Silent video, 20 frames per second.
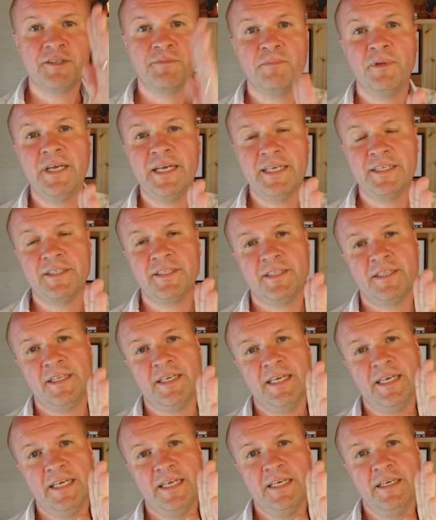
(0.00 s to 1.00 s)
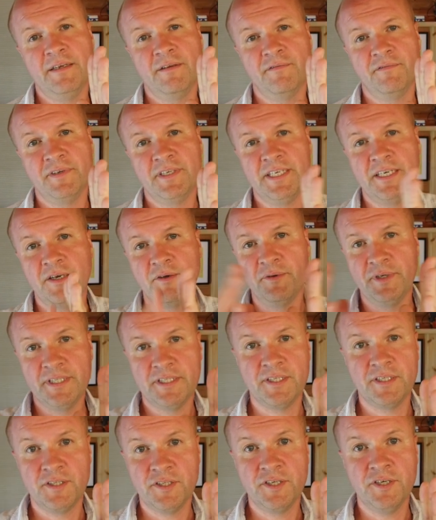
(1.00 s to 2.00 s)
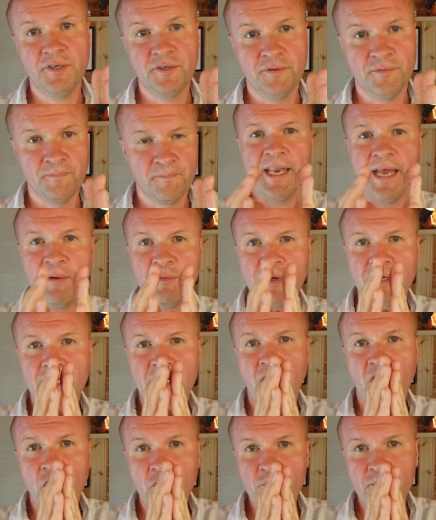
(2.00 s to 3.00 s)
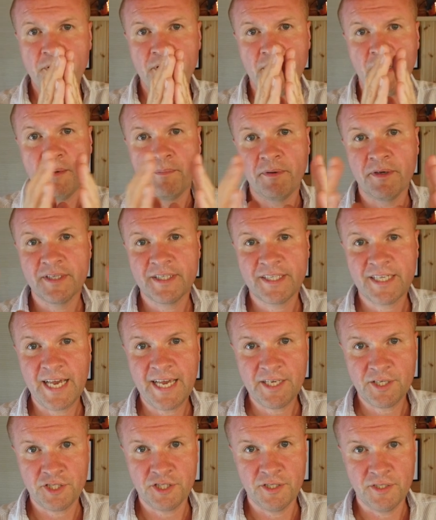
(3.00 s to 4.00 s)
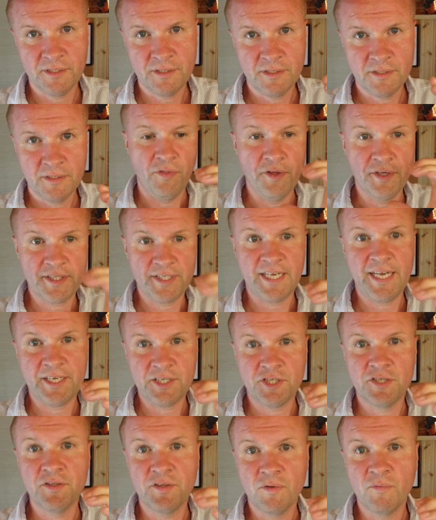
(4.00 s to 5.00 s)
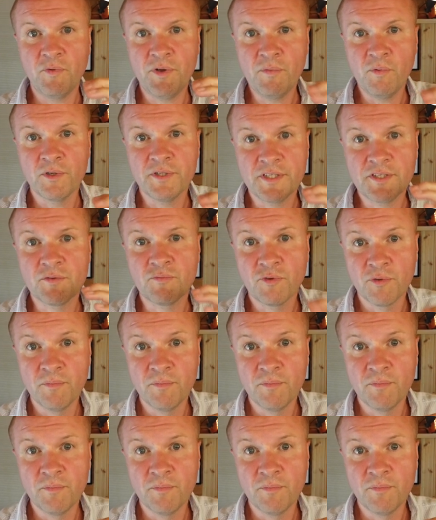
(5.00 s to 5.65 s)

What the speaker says: splits the video into two. Now we're going to open up a section, the section that we want to